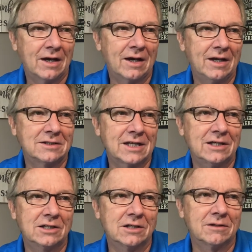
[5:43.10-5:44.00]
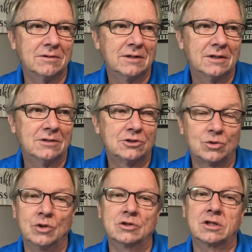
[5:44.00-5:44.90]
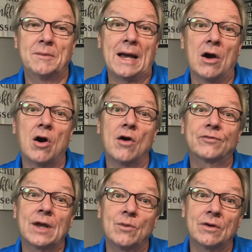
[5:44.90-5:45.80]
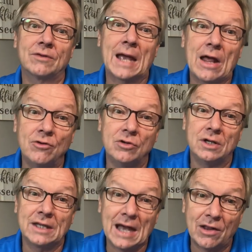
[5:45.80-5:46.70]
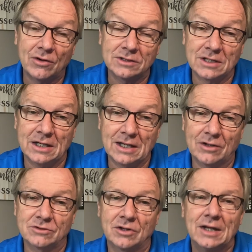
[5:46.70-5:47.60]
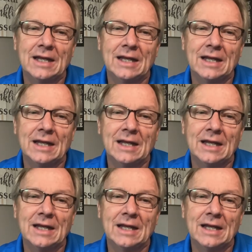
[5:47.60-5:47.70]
He said to Jerusalem, how oft I would have gathered you together as a hen gathered.